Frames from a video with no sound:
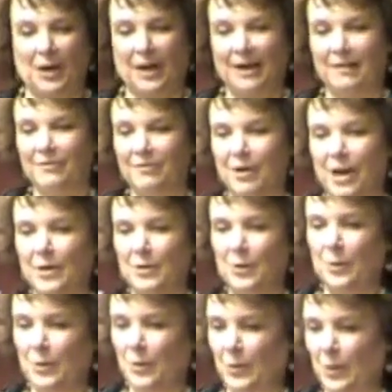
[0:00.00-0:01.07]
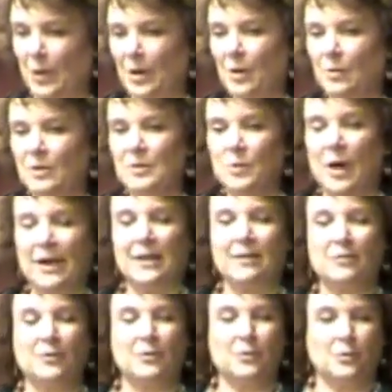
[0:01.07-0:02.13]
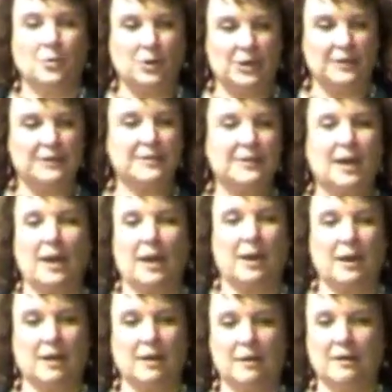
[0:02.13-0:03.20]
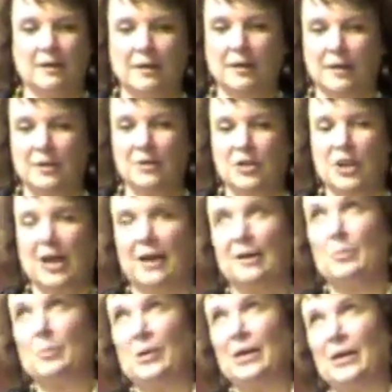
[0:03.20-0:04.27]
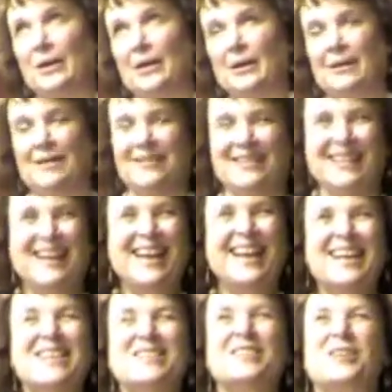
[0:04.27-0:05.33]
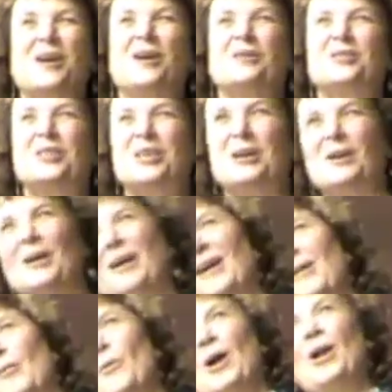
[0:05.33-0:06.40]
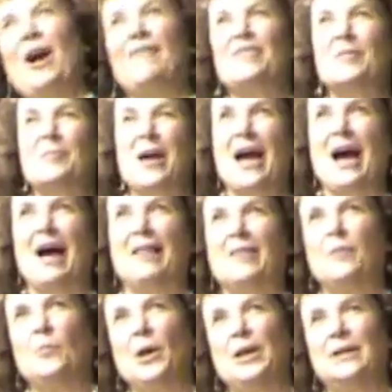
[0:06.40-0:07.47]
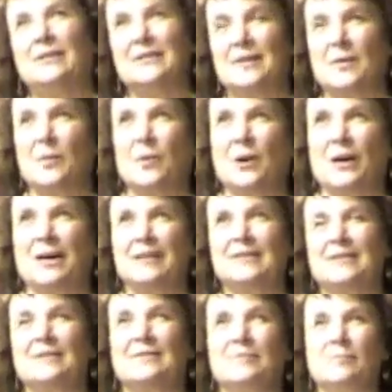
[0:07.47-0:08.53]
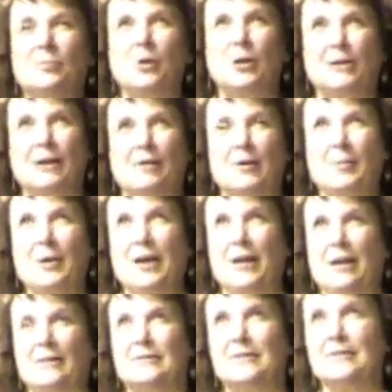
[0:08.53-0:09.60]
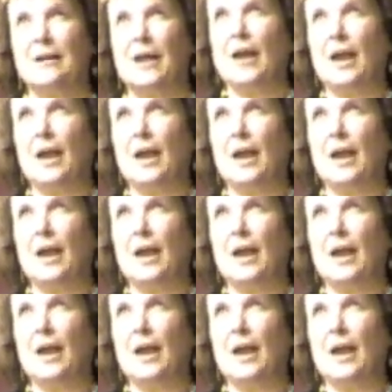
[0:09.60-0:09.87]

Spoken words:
I had a friend who was walking through the woods and she had to pee. So she went off the path and went into the woods and pulled on her pants.